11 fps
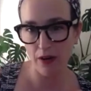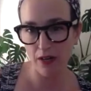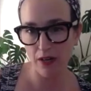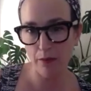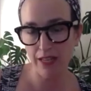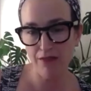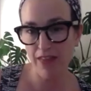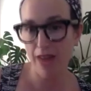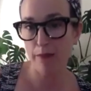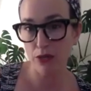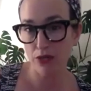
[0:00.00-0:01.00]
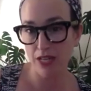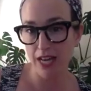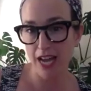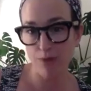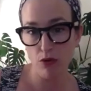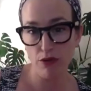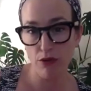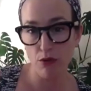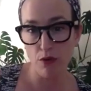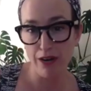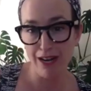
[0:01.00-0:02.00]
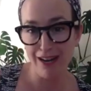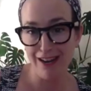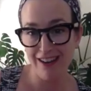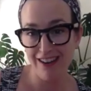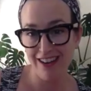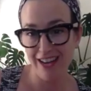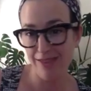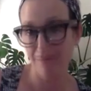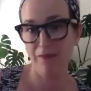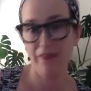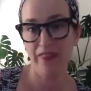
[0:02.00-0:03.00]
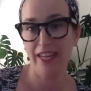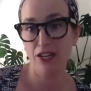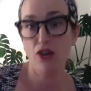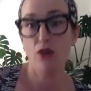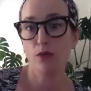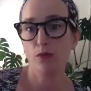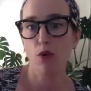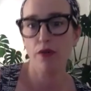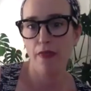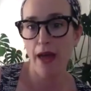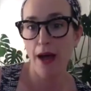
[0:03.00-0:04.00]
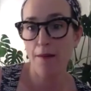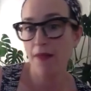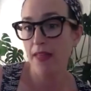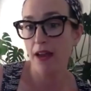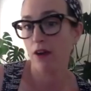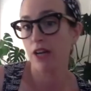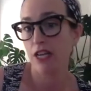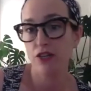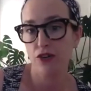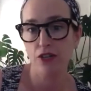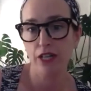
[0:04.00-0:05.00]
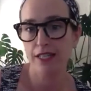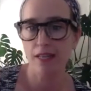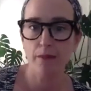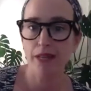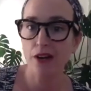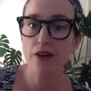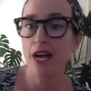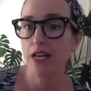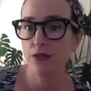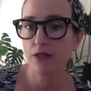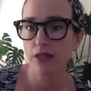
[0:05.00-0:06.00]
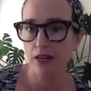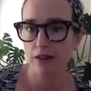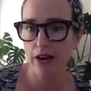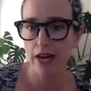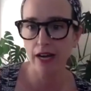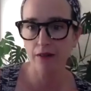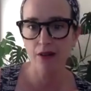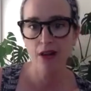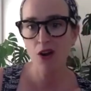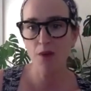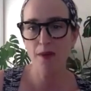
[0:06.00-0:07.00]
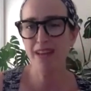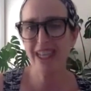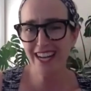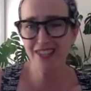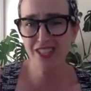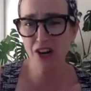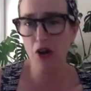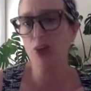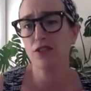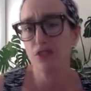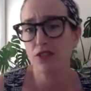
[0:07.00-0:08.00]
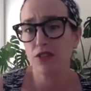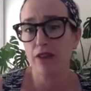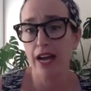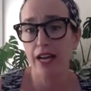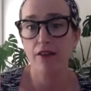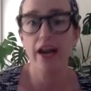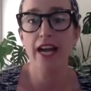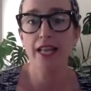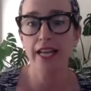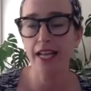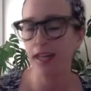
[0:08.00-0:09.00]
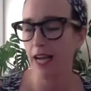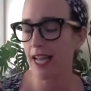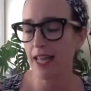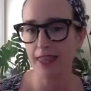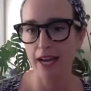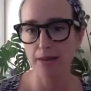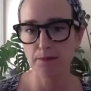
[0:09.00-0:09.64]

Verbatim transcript: to believe that person had more authority and like knows more than them and they were going to internalize that and be like oh yeah i do suck at writing or maybe it actually hurts to write right like i get that